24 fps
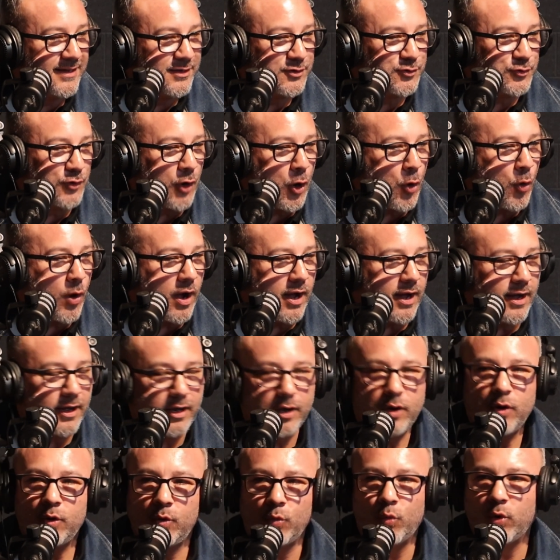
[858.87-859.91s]
So
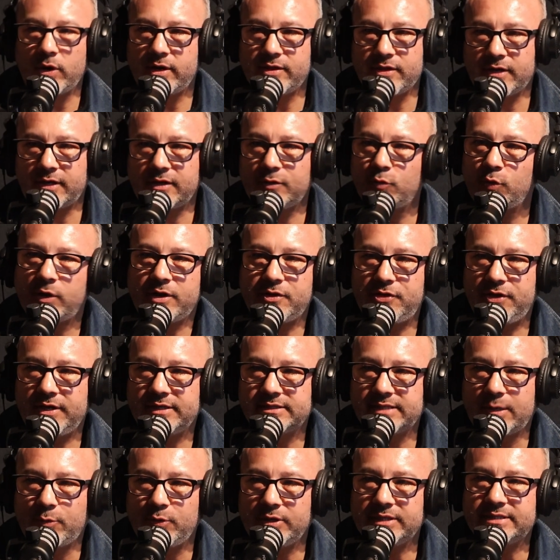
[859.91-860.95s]
one of the
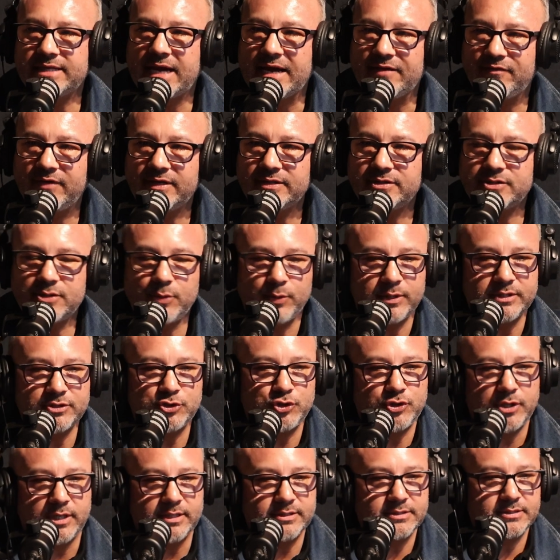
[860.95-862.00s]
things that we dive into
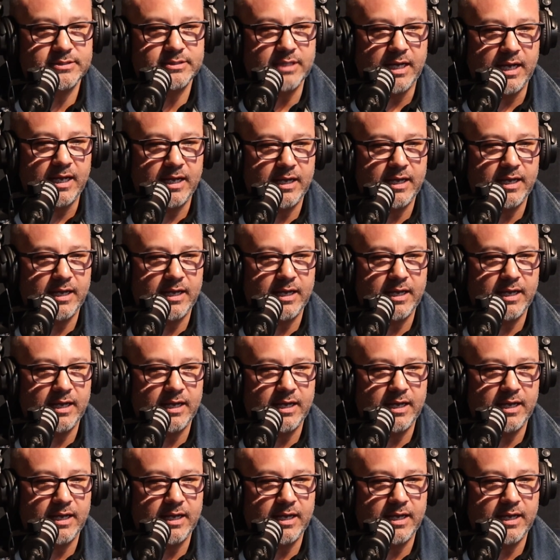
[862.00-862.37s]
is just